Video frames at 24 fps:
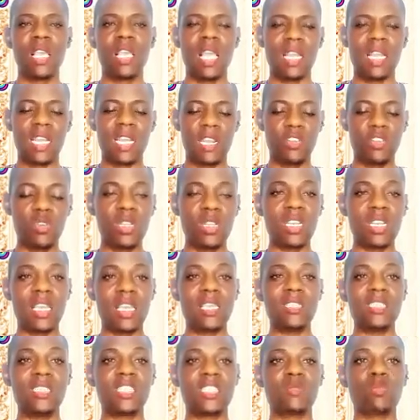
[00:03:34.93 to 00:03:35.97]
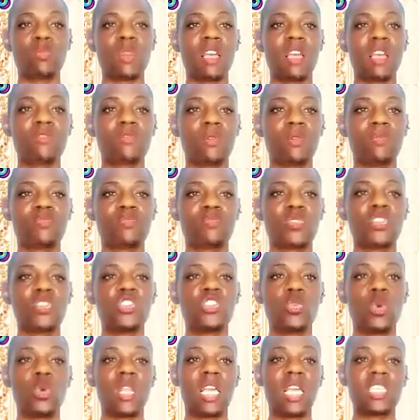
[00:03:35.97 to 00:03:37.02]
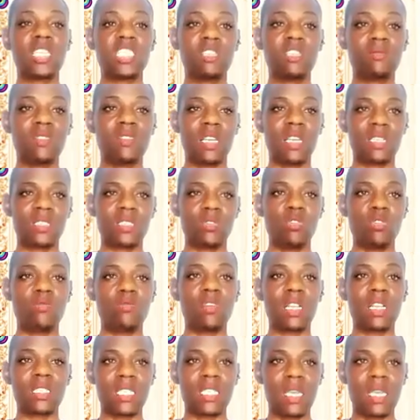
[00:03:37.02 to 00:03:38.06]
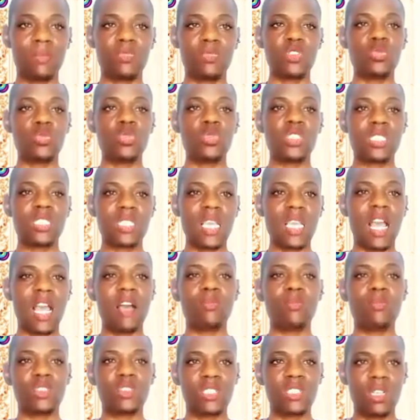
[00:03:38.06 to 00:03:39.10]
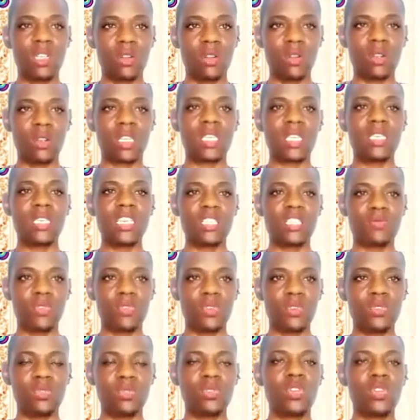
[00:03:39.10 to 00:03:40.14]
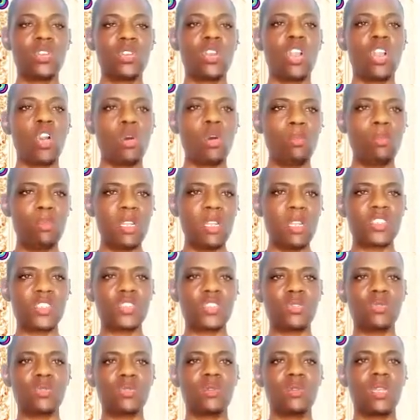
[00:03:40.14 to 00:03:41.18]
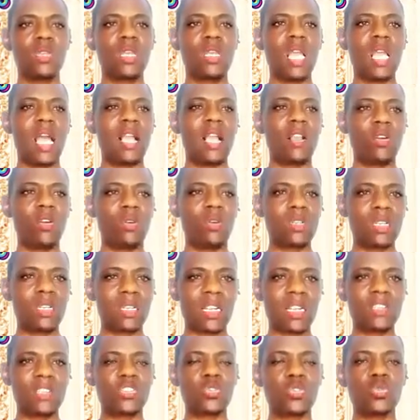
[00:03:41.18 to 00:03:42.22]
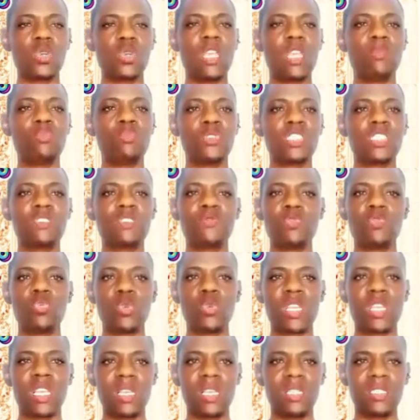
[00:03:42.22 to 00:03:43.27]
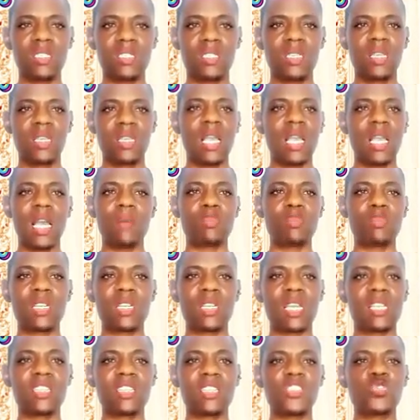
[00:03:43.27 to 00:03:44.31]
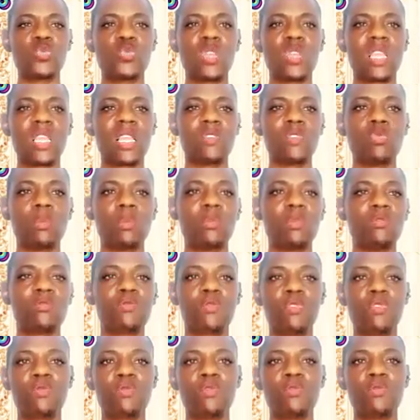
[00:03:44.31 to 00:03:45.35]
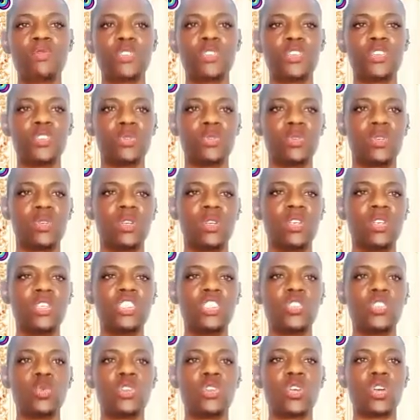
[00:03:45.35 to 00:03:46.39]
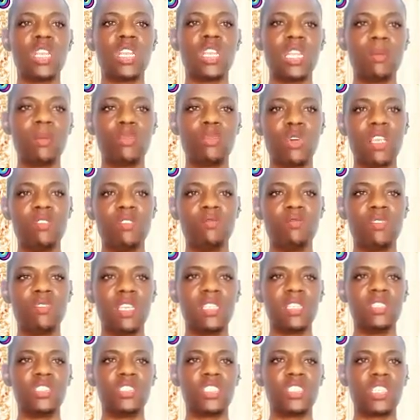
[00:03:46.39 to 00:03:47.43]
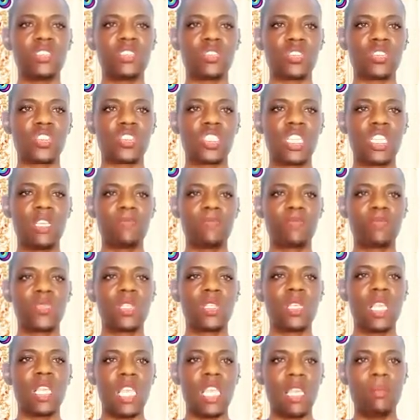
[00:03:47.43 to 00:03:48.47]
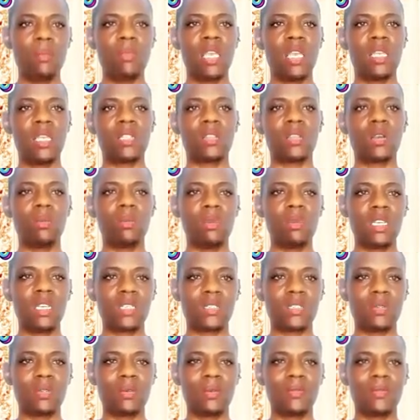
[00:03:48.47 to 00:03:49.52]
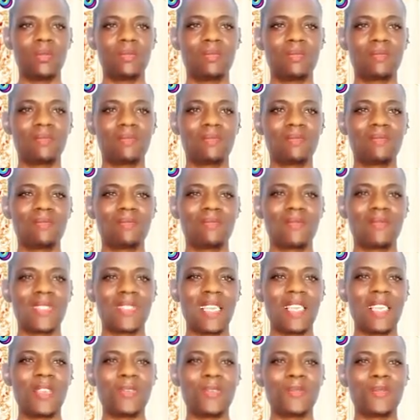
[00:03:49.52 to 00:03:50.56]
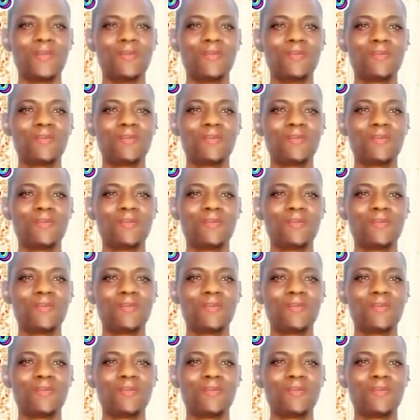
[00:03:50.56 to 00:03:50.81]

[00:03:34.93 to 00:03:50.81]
And I know that in this platform, you will achieve that. Over time, you will see how much the Lord cares for you. God bless you and God grant you a beautiful weekend. I pray that this weekend will be fruitful for you. You will not labor in vain in Jesus' name. Amen. God bless you. Thank you.